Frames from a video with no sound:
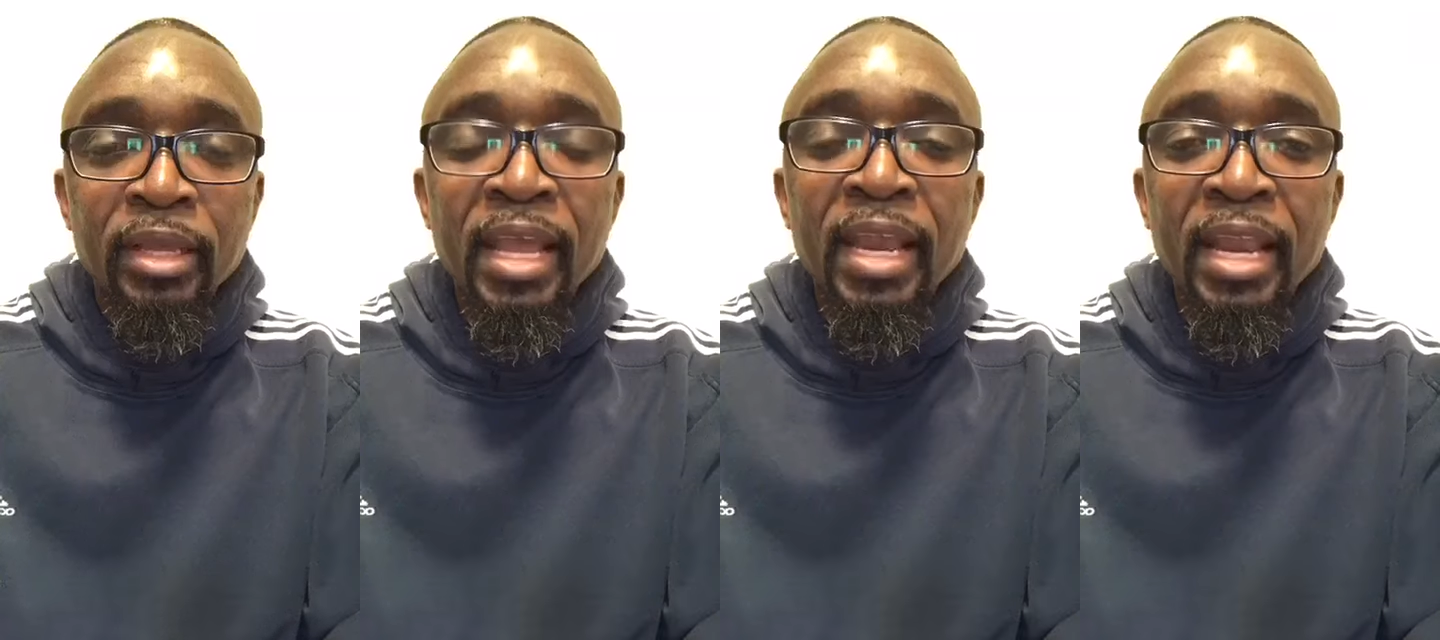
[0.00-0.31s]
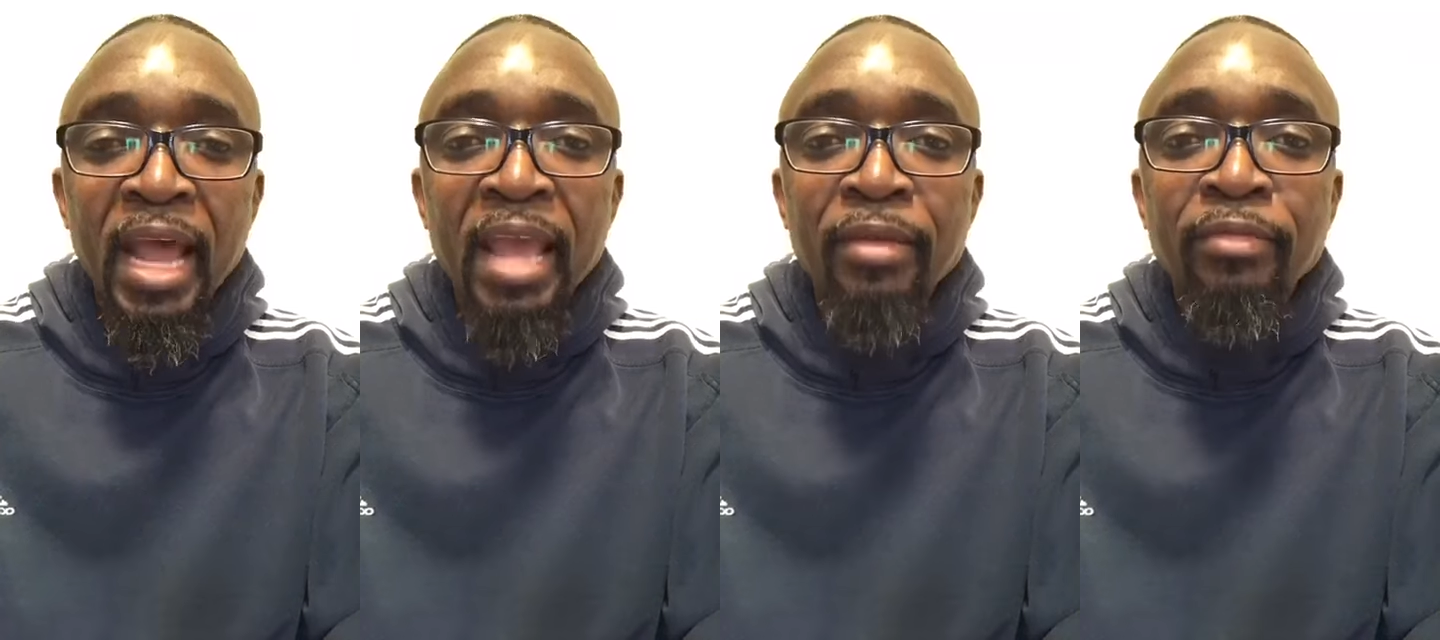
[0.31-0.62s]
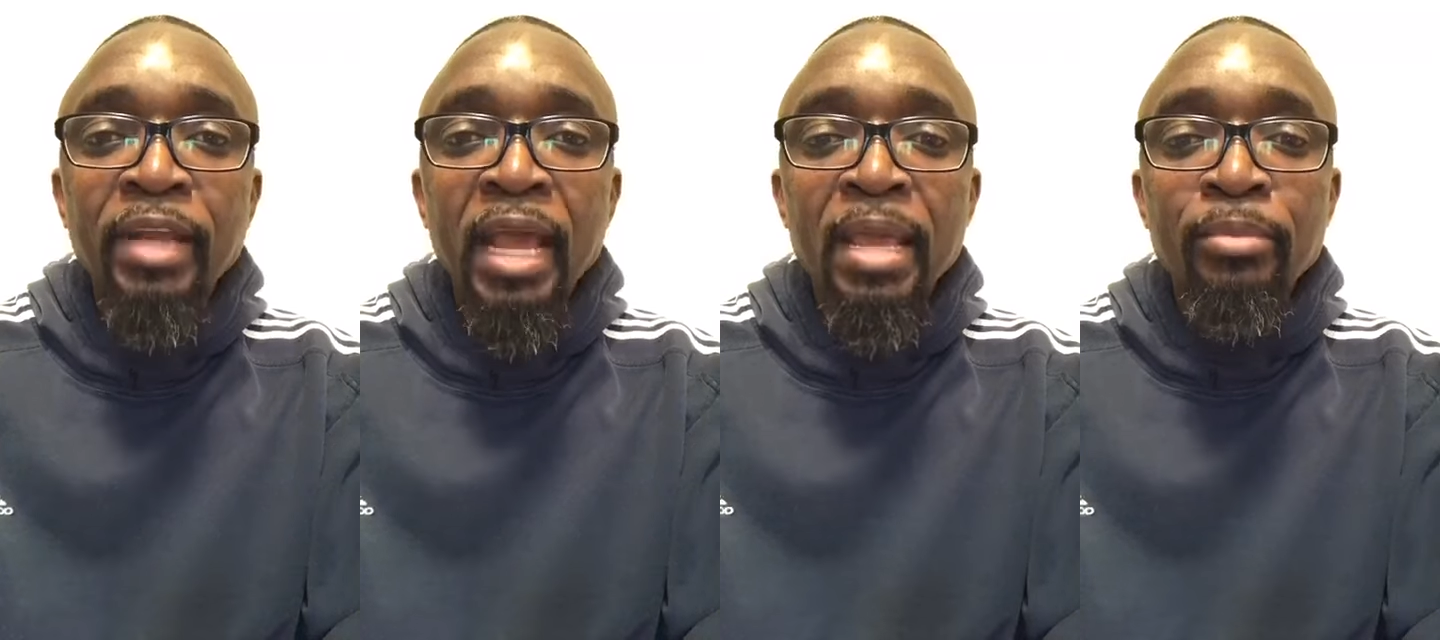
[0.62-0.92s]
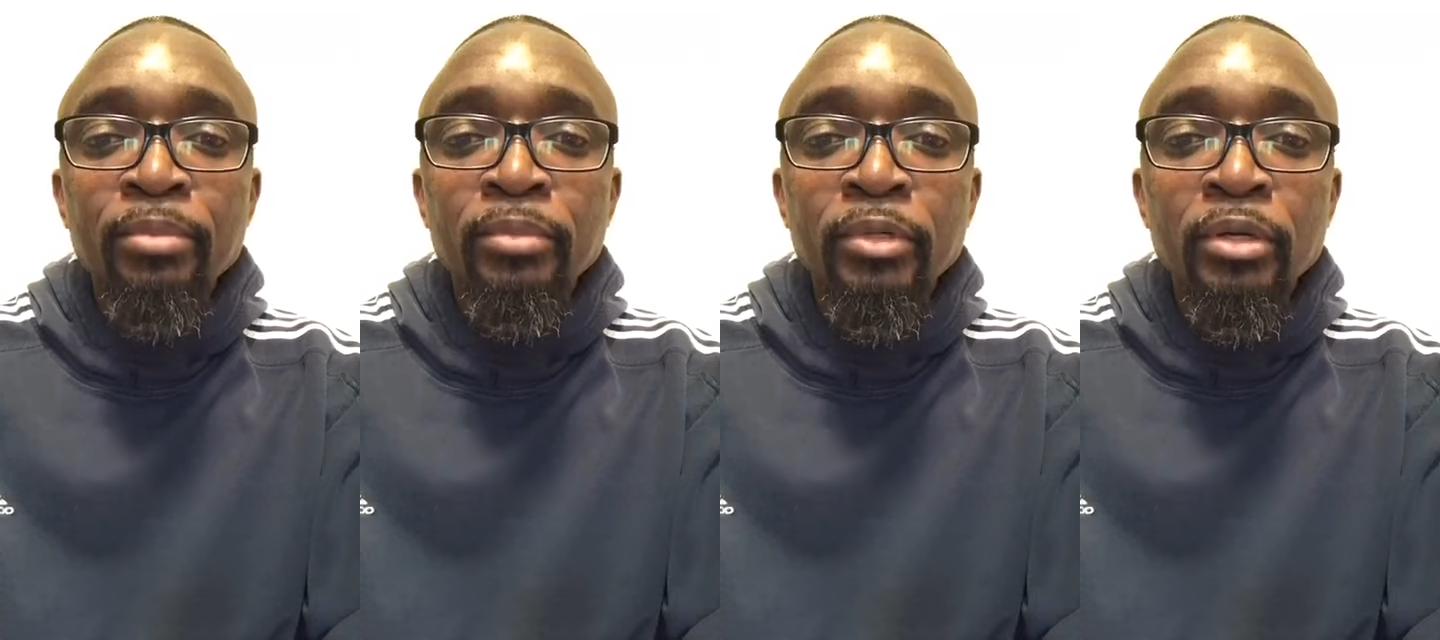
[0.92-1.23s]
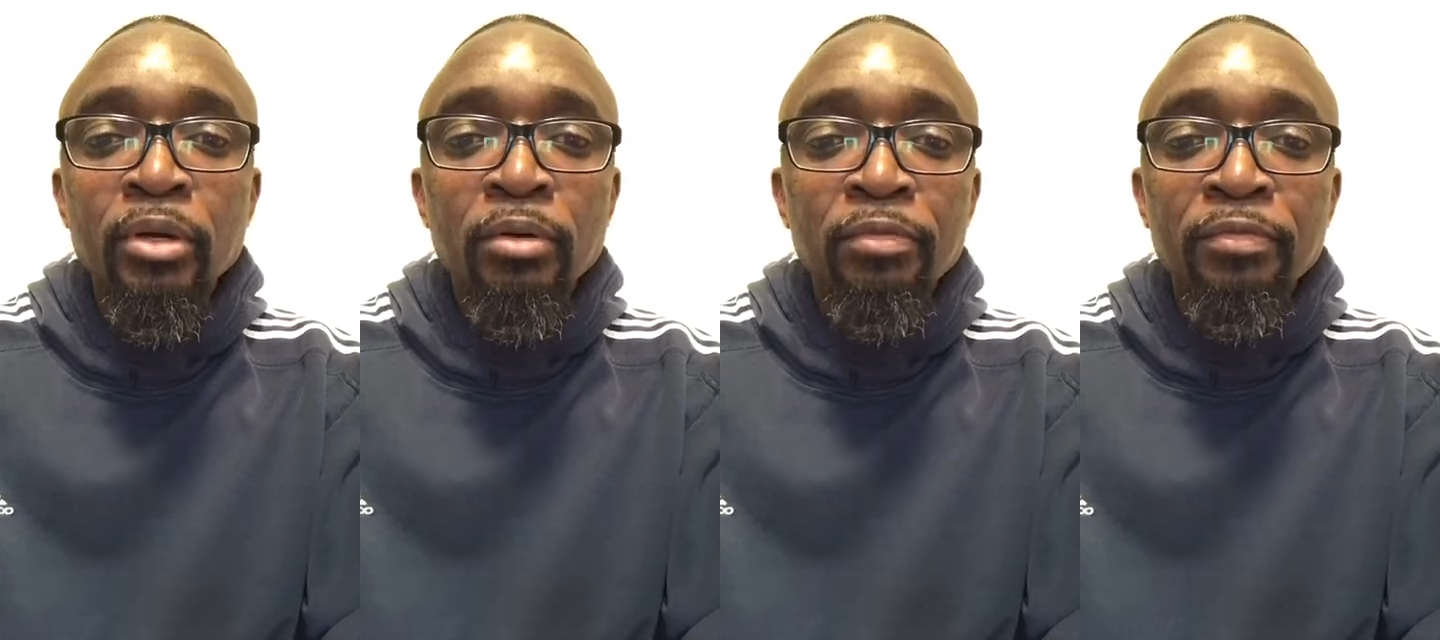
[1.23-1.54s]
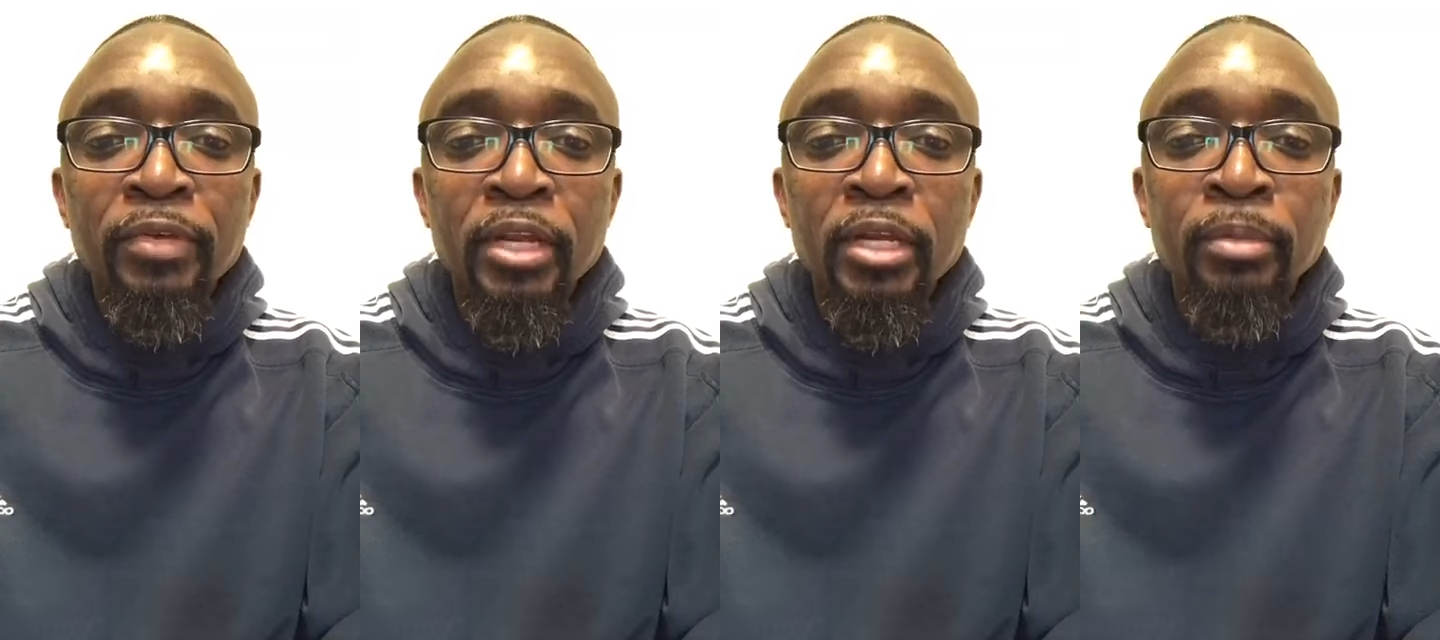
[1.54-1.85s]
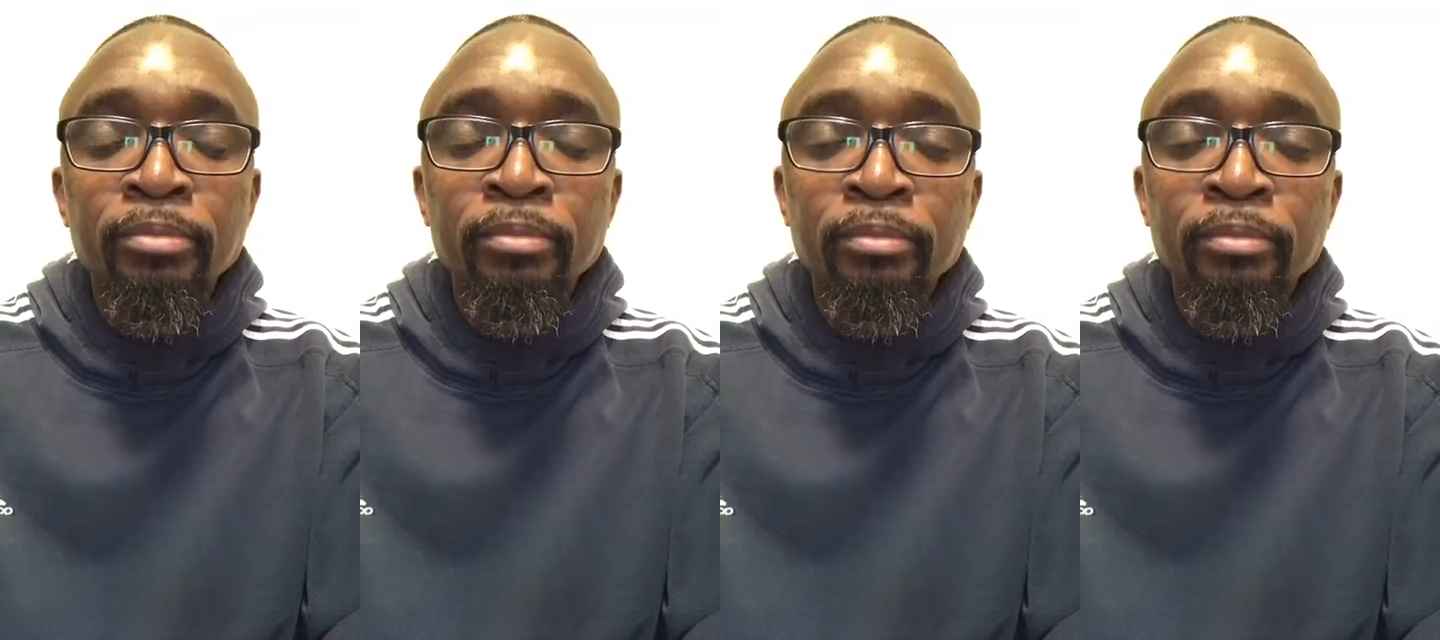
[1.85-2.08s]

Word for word: a lifetime of freedom.